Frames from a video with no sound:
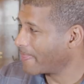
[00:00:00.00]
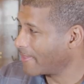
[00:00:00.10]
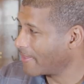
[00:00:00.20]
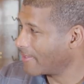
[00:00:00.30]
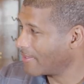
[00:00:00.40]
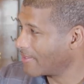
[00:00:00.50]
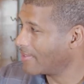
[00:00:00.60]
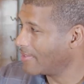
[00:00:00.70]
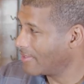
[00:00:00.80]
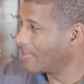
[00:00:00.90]
a bunch of boulders
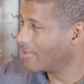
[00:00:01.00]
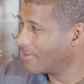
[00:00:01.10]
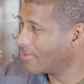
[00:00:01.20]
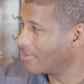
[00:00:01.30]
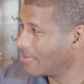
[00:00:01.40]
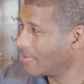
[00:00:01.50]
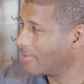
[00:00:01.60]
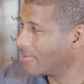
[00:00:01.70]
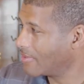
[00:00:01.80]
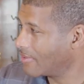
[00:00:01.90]
in there, but those boulders hit
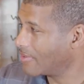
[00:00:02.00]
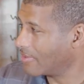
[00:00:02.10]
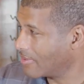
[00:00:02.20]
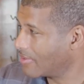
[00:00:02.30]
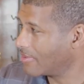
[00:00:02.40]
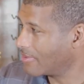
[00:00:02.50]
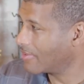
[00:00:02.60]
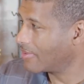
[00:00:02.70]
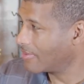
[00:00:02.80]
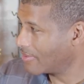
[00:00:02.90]
other
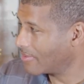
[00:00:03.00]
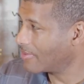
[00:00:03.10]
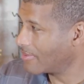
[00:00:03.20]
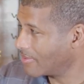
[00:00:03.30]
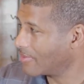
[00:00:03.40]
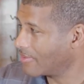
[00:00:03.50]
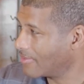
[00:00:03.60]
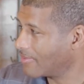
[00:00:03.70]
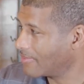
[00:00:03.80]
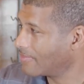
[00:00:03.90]
rocks and waves and everything, and
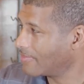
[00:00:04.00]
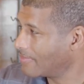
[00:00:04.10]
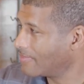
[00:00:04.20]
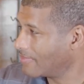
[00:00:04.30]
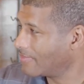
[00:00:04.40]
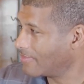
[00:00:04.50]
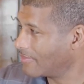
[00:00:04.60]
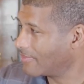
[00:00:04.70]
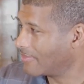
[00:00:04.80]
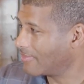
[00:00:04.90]
gets even bigger. So
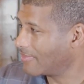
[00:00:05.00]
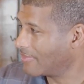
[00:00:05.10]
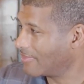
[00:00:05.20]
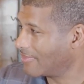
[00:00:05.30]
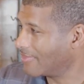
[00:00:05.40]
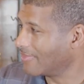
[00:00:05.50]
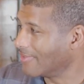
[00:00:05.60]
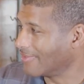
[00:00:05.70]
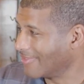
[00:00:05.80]
yeah, I love that. That